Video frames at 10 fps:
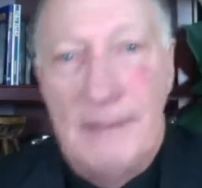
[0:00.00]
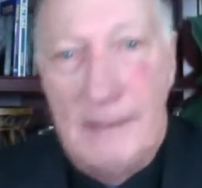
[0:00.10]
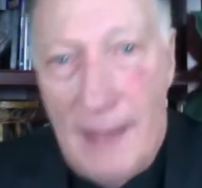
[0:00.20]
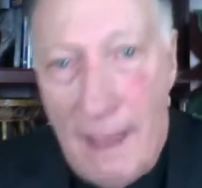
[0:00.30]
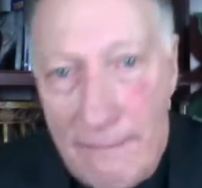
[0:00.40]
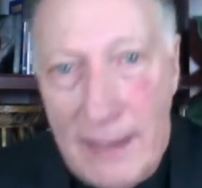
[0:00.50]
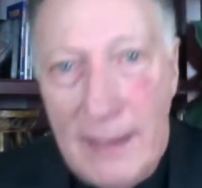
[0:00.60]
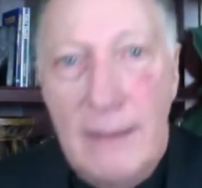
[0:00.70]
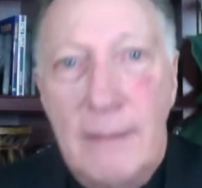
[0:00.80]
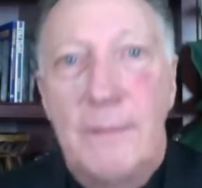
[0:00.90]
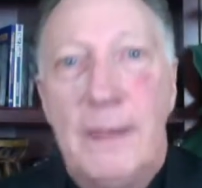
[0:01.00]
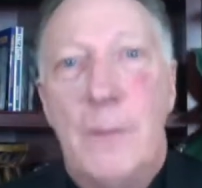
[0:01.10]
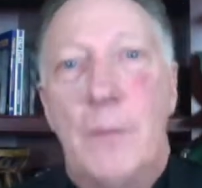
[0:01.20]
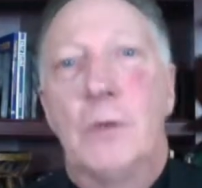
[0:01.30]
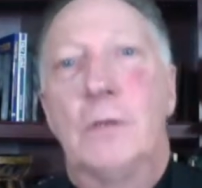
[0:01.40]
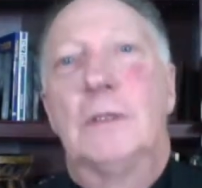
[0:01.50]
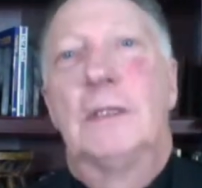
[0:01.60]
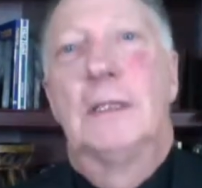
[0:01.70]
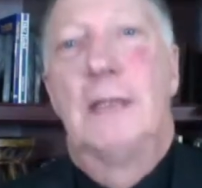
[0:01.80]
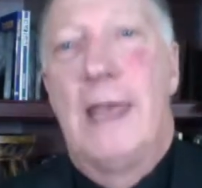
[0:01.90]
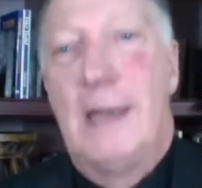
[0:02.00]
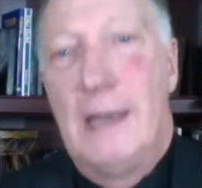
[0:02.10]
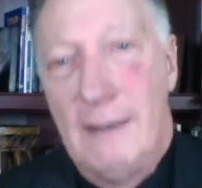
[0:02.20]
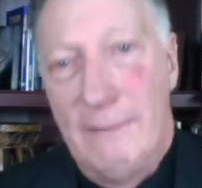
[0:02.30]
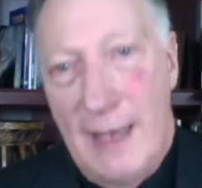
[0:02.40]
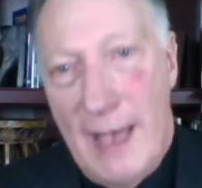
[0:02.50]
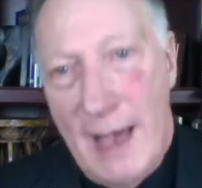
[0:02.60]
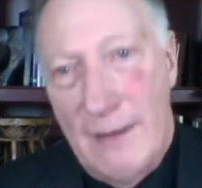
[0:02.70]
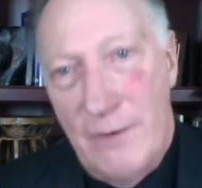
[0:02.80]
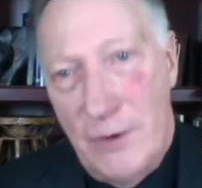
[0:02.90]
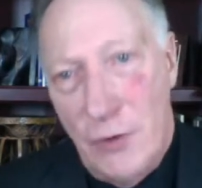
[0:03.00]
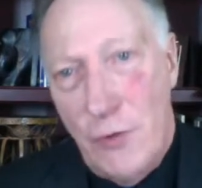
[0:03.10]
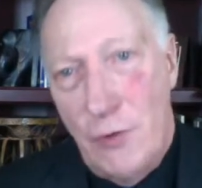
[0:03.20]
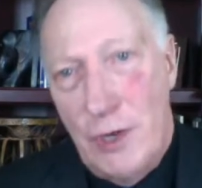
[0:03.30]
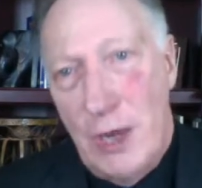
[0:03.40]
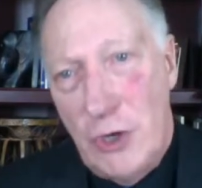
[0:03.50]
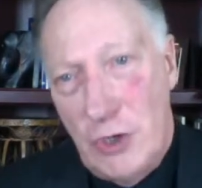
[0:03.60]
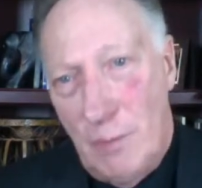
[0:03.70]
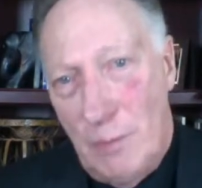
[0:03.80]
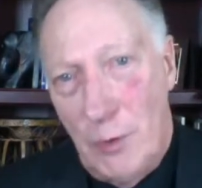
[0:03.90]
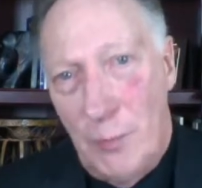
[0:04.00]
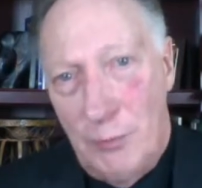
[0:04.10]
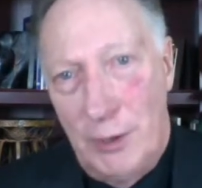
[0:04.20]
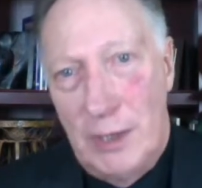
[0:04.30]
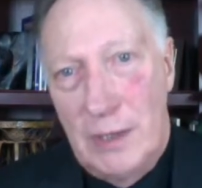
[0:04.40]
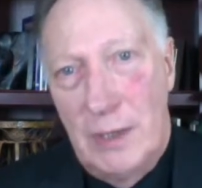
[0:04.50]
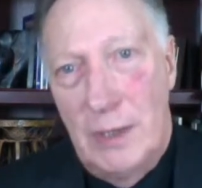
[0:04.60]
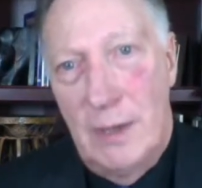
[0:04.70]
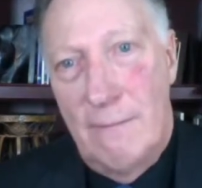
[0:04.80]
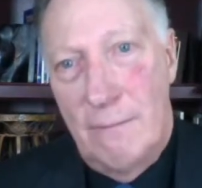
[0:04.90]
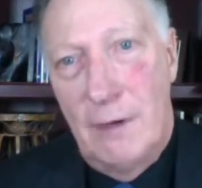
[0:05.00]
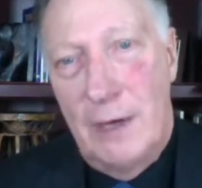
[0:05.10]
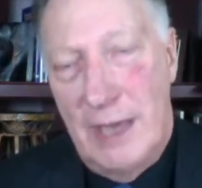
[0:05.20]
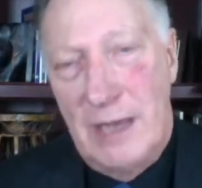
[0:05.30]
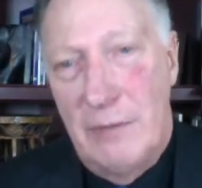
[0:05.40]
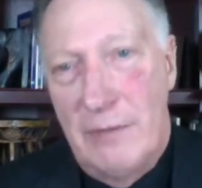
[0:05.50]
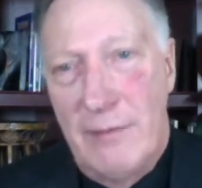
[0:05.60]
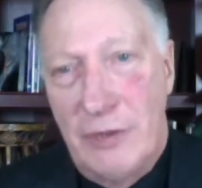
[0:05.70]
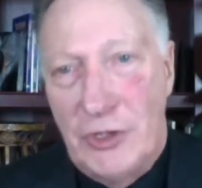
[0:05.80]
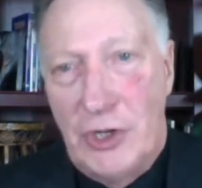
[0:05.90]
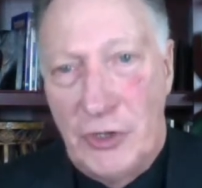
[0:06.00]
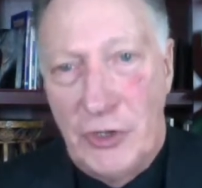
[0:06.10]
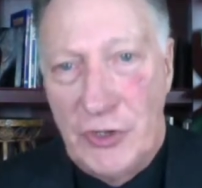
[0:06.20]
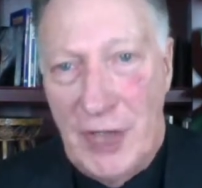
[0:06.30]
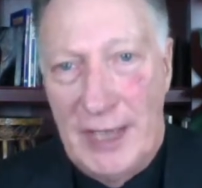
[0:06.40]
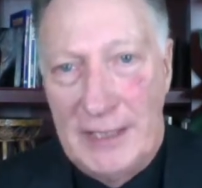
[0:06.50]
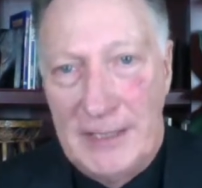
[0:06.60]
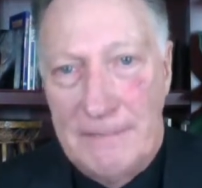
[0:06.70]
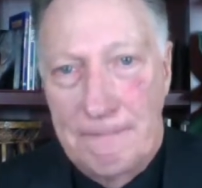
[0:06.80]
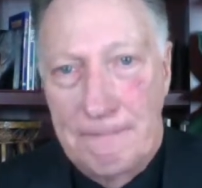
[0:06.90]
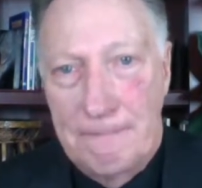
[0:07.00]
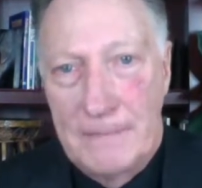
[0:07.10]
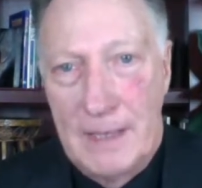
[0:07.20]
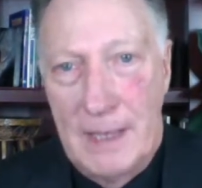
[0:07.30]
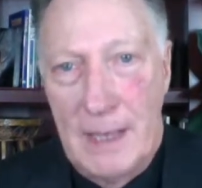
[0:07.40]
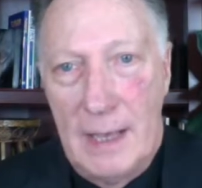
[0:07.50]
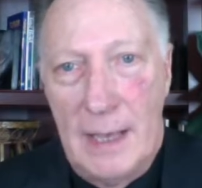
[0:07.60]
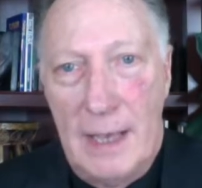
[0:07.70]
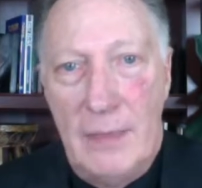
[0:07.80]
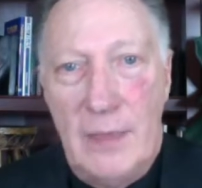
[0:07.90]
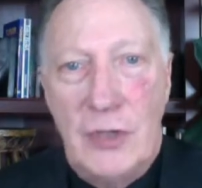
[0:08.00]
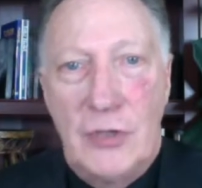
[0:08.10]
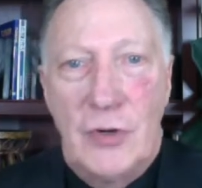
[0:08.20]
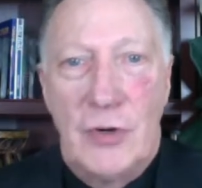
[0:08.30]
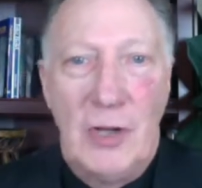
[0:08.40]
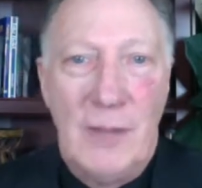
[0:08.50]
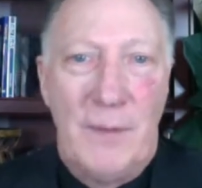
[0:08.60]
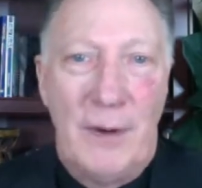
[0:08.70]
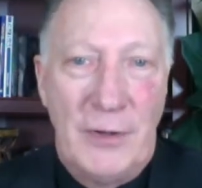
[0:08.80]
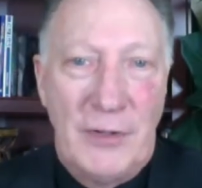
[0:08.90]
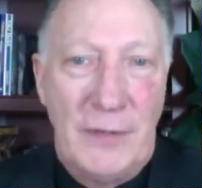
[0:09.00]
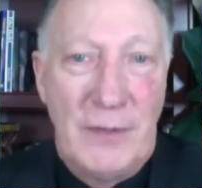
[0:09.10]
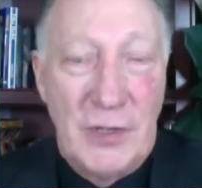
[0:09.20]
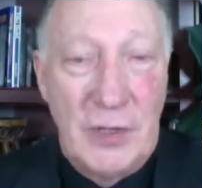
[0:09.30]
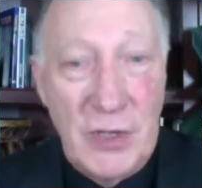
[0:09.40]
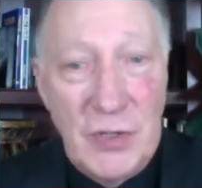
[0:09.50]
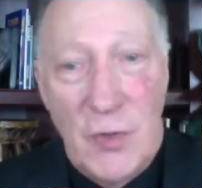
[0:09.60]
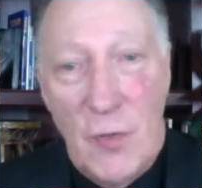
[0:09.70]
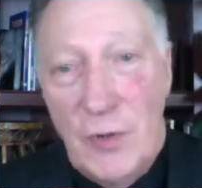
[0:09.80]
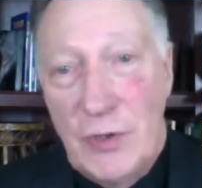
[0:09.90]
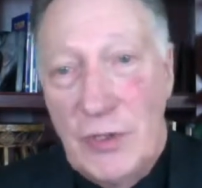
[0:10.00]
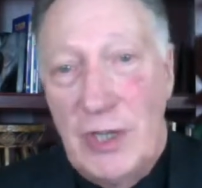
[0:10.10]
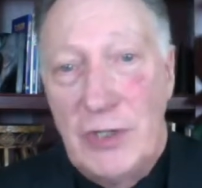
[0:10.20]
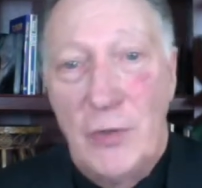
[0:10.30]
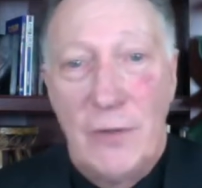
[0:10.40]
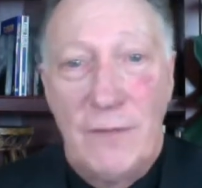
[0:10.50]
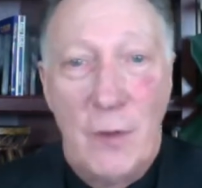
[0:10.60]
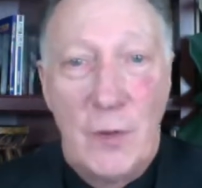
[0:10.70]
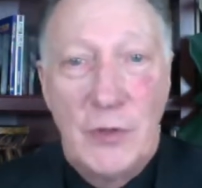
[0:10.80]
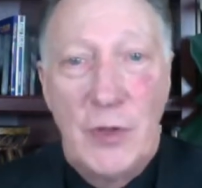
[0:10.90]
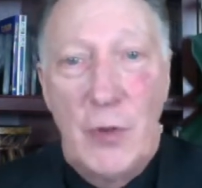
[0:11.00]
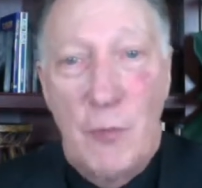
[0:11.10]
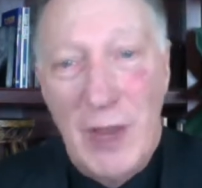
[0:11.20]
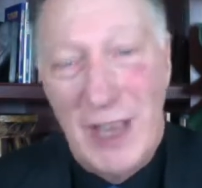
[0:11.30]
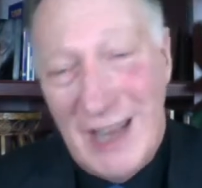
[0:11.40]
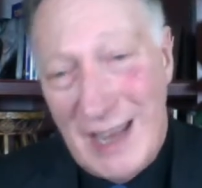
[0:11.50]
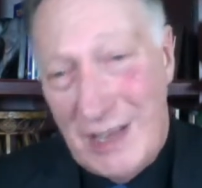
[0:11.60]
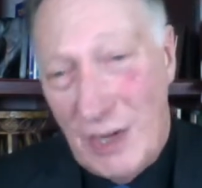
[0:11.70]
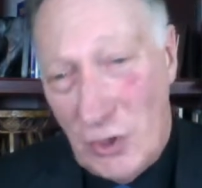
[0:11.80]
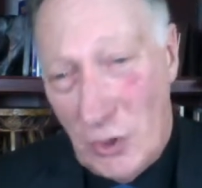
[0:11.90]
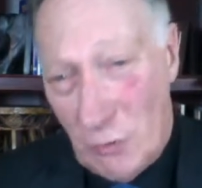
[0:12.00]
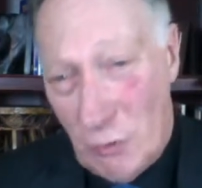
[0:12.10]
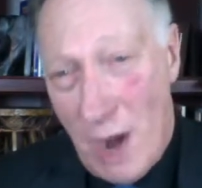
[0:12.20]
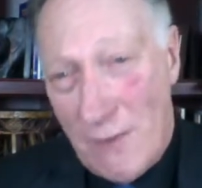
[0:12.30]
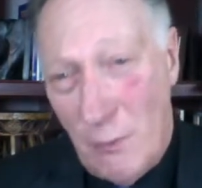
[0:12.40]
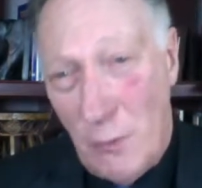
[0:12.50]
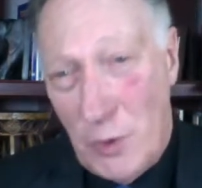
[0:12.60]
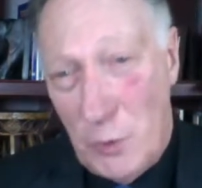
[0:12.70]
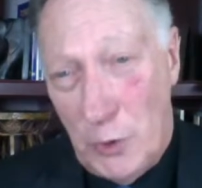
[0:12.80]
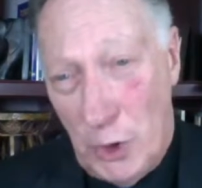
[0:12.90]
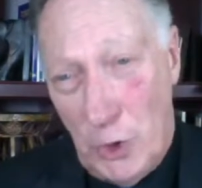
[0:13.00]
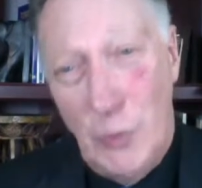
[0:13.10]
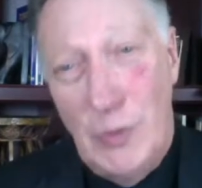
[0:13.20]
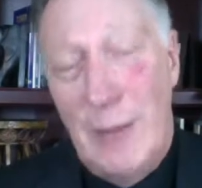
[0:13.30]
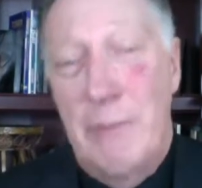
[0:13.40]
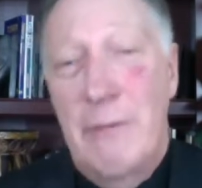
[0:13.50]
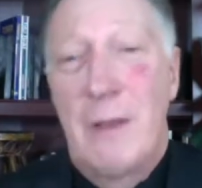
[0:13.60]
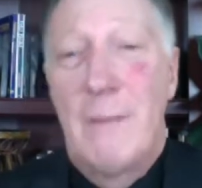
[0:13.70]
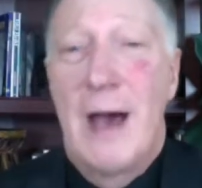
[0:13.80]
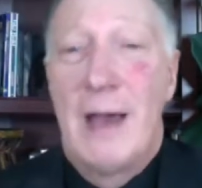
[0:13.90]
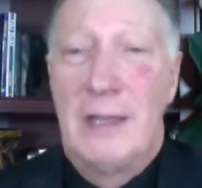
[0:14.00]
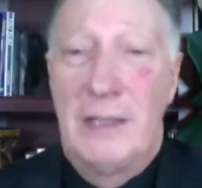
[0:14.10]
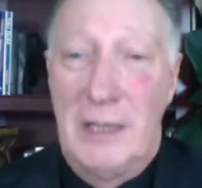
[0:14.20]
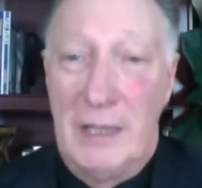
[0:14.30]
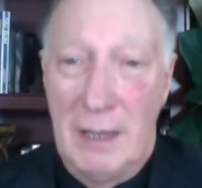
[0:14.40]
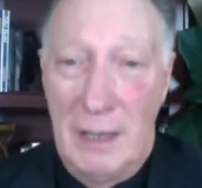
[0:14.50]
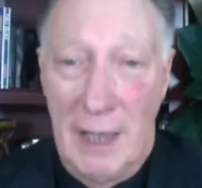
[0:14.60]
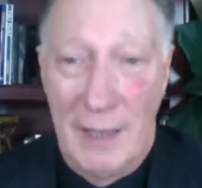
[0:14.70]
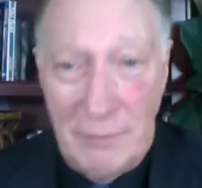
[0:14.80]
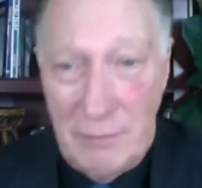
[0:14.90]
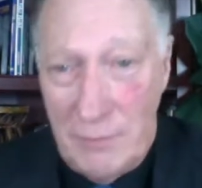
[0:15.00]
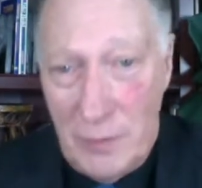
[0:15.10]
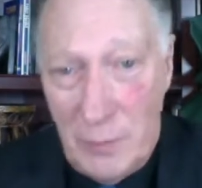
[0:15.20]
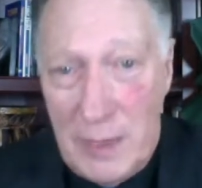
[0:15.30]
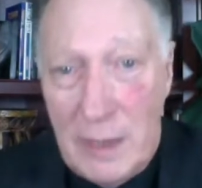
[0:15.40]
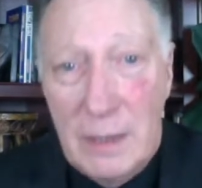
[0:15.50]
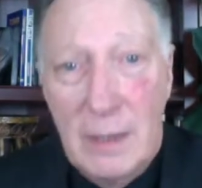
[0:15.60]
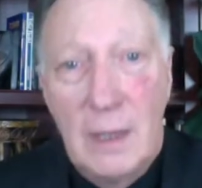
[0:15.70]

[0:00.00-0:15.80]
loving people and living out of the new creation blueprint for a kingdom of heavens and its society. In these early parts of his discourse, he's going to focus on reconnecting to the rock from which we're hewn, like we read about in the Haftarah for the week,